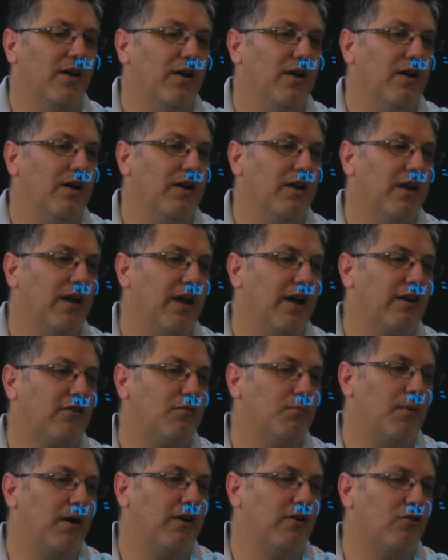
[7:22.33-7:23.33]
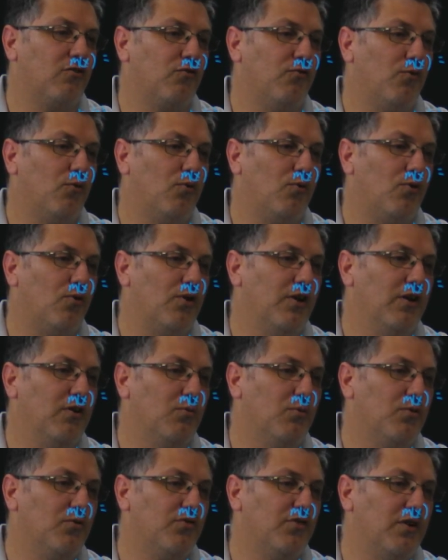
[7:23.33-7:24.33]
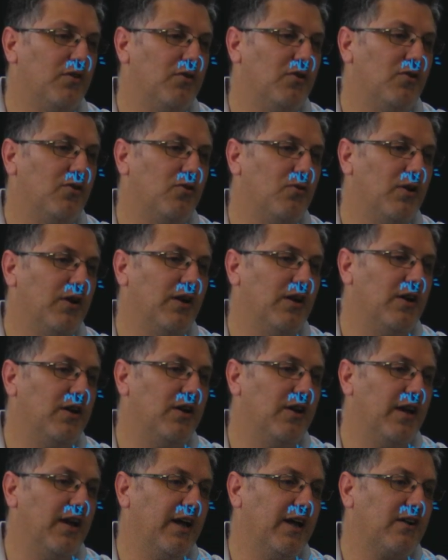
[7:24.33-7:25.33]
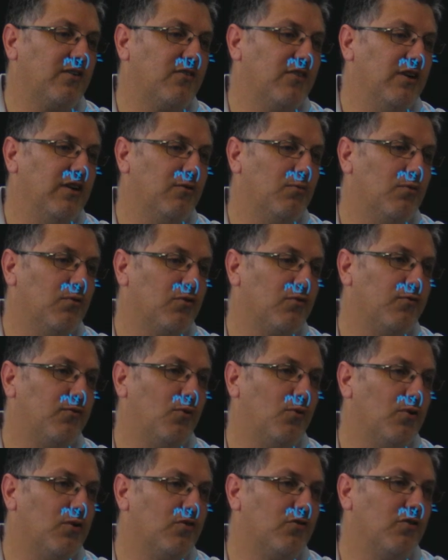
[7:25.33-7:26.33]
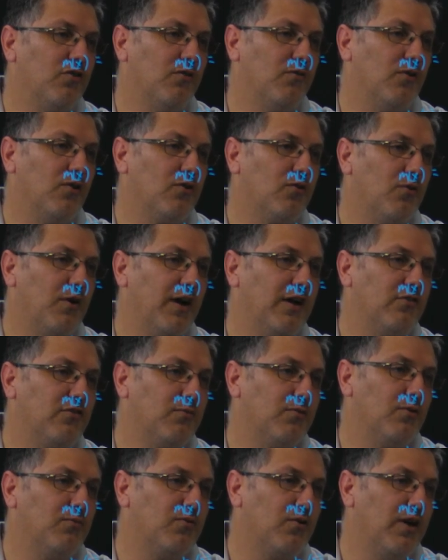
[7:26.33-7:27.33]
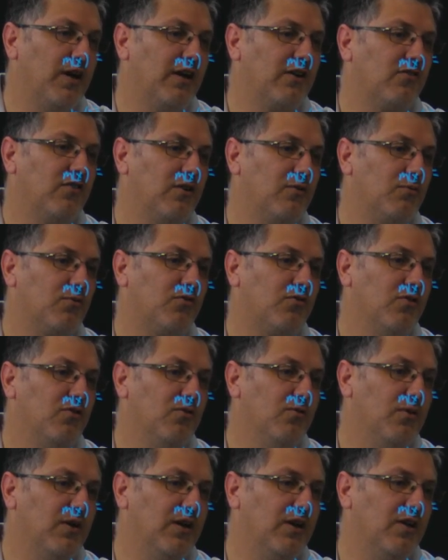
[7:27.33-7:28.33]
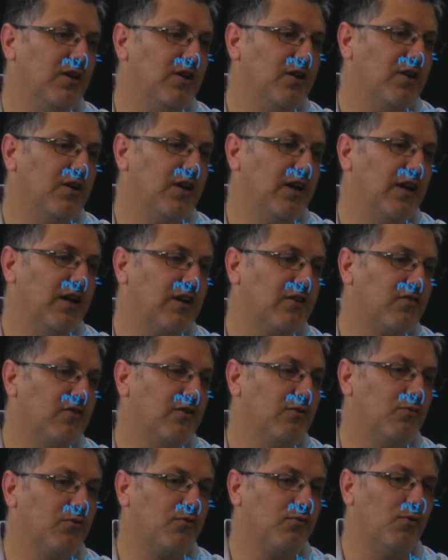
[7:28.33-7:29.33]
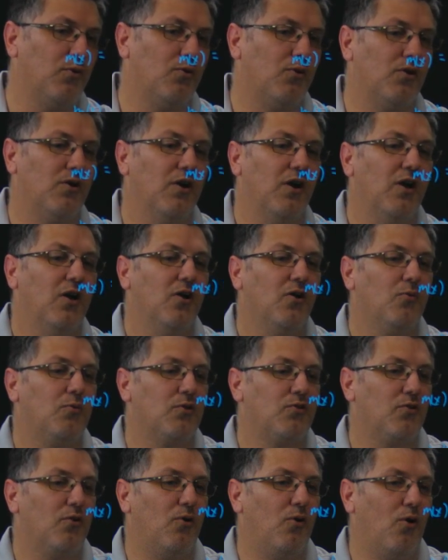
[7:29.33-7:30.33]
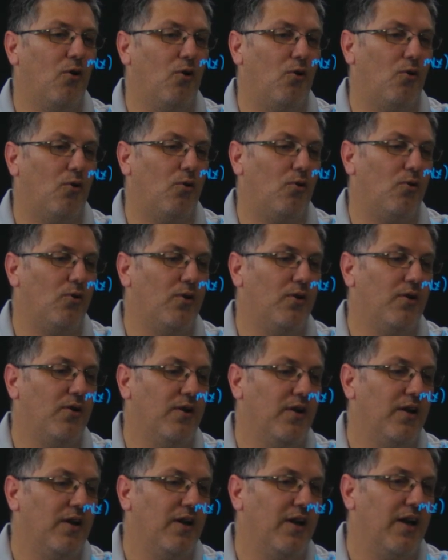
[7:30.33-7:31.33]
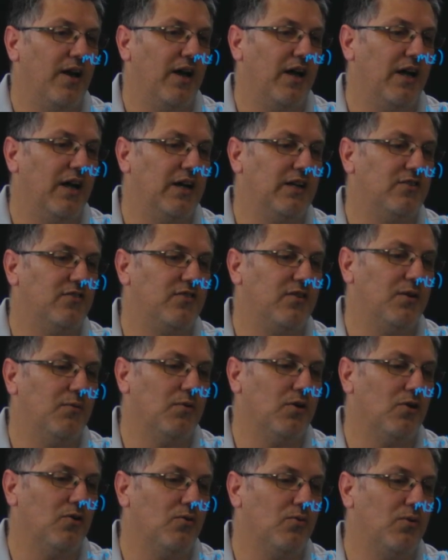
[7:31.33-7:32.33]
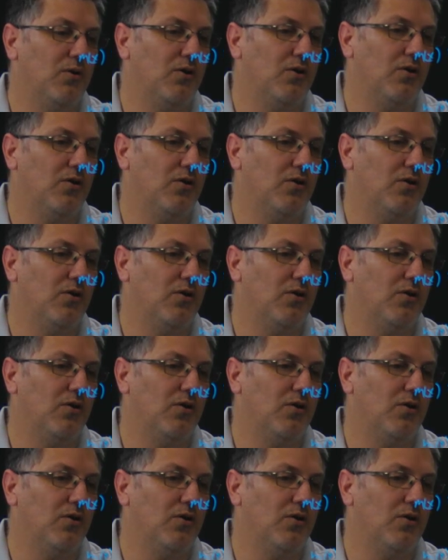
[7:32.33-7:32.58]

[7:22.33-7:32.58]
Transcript: And x minus 4 equals 0, and x equals 4. So your vertical asymptotes are x equals 2 and x equals 4, with the hole at 0.